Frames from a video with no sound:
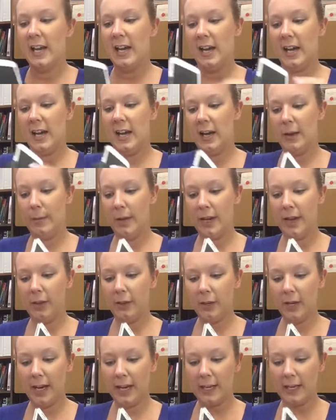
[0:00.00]

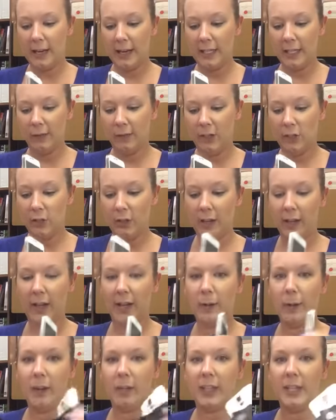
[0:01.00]
Another kind of nice feature I
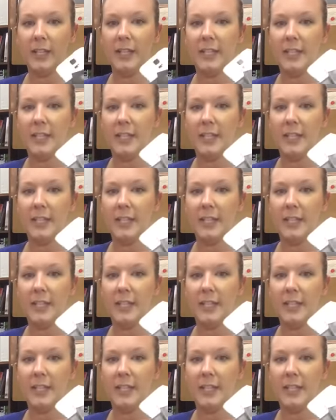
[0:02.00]
like about this